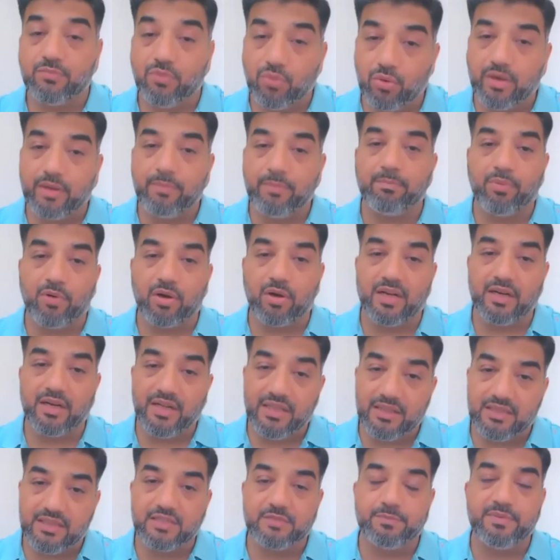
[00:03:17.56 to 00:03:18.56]
more important
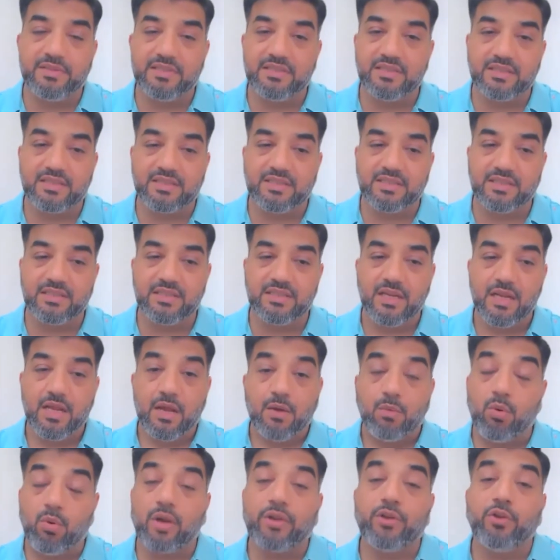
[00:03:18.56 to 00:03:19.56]
in this business is
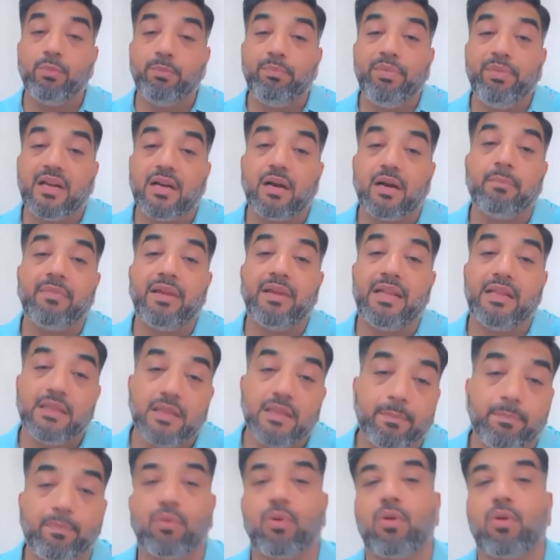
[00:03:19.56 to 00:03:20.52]
what you become in the